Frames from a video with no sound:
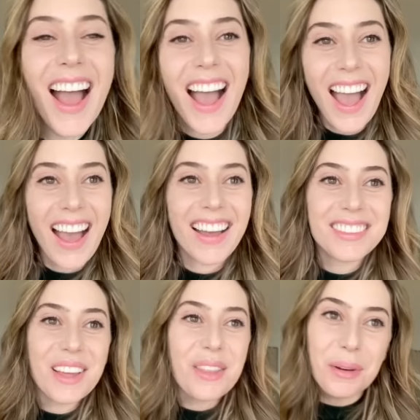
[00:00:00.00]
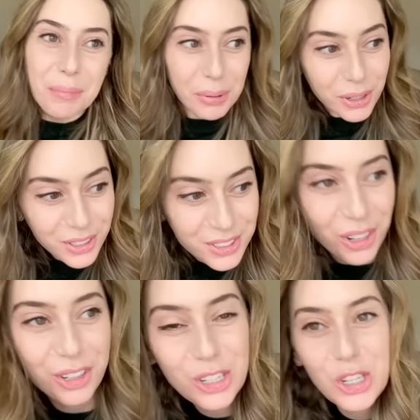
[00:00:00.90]
and the birds
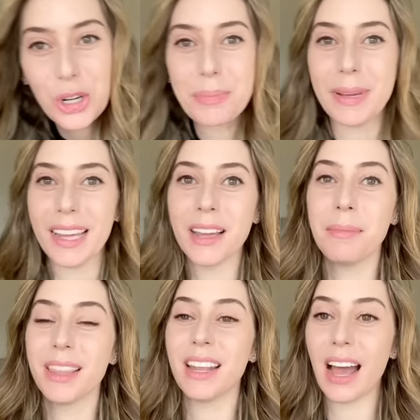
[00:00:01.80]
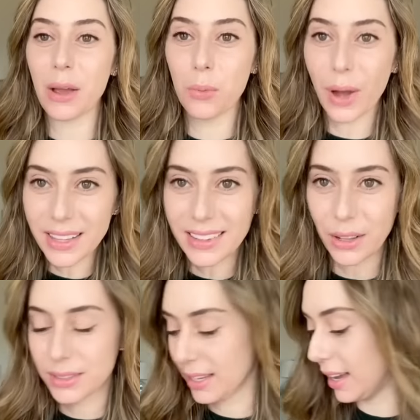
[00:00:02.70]
are chirping, but then I went
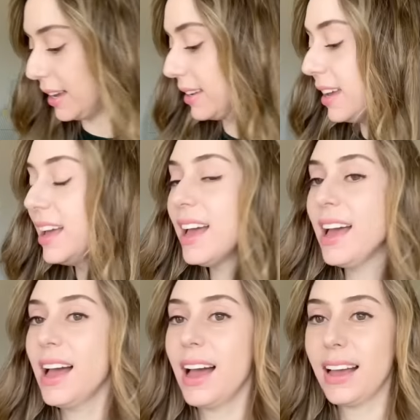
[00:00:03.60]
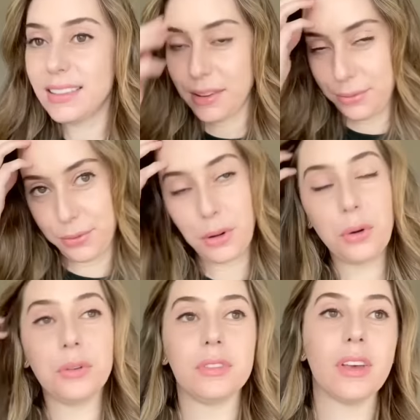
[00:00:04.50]
outside and I
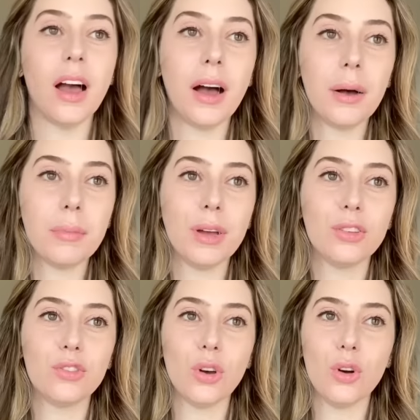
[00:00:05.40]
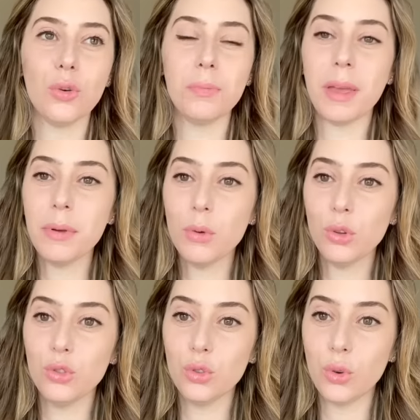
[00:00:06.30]
froze. Um, so maybe
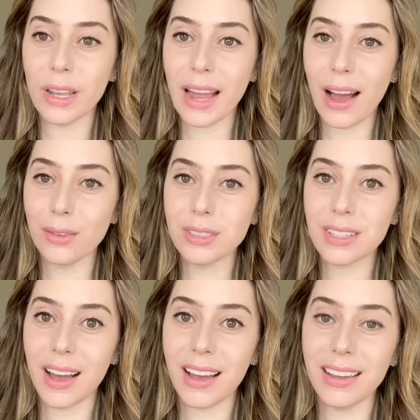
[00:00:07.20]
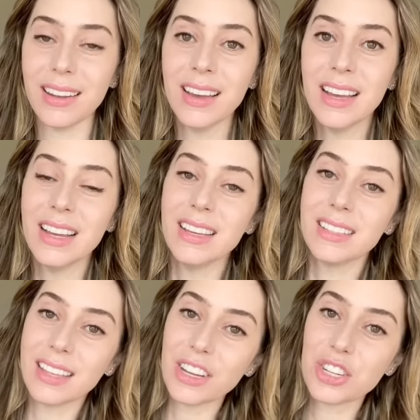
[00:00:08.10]
we'll do an outside
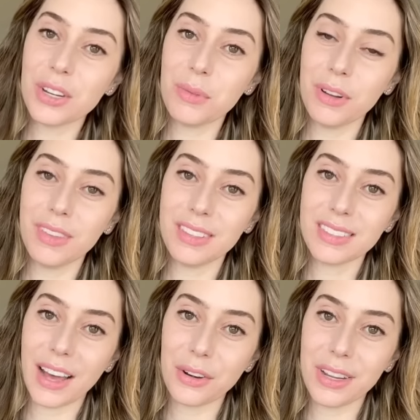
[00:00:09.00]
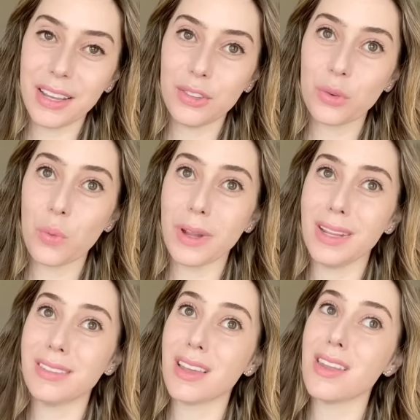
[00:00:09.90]
session one of these Saturdays when
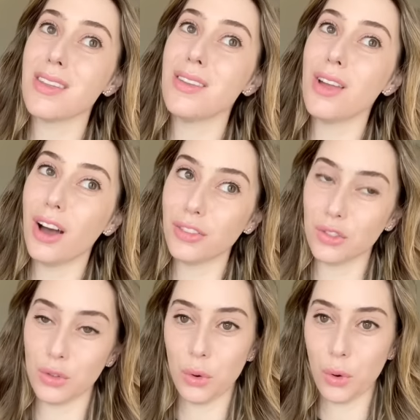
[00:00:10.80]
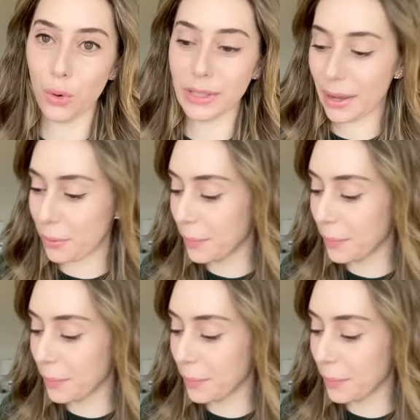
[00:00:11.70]
it's not so cold out.